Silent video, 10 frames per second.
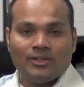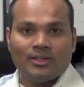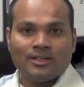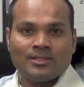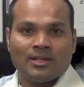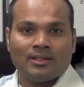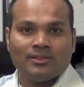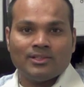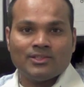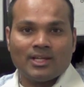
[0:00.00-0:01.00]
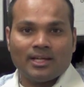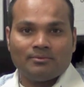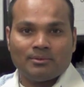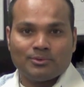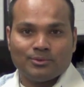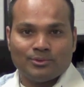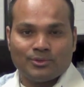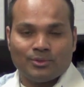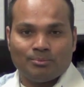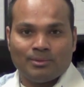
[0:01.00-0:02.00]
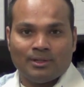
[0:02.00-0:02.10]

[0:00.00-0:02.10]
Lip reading: Here's another insight from Sewells Group.